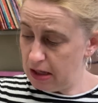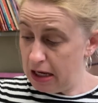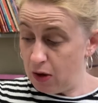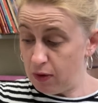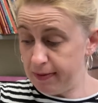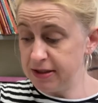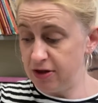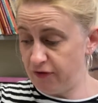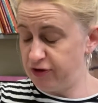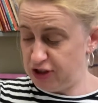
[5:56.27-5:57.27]
We must look
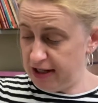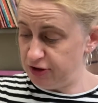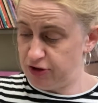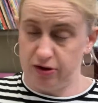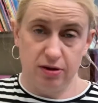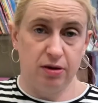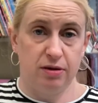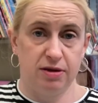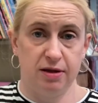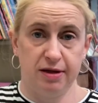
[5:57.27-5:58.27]
for shelter,
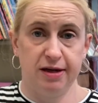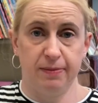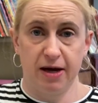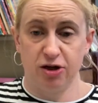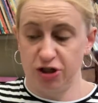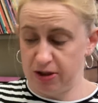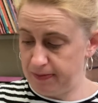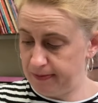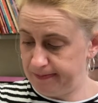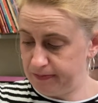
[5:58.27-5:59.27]
said the little black sheep.
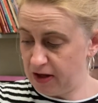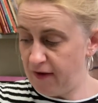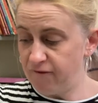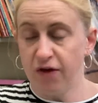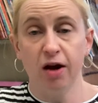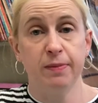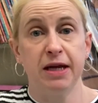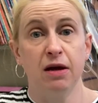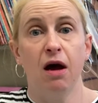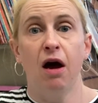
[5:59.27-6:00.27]
Follow me.
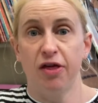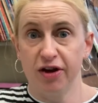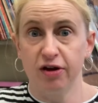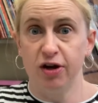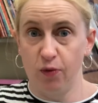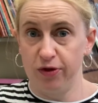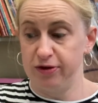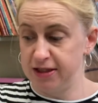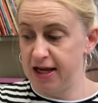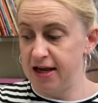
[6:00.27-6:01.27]
I think I know where there's a
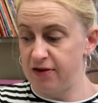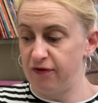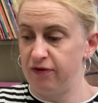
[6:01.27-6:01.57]
cave.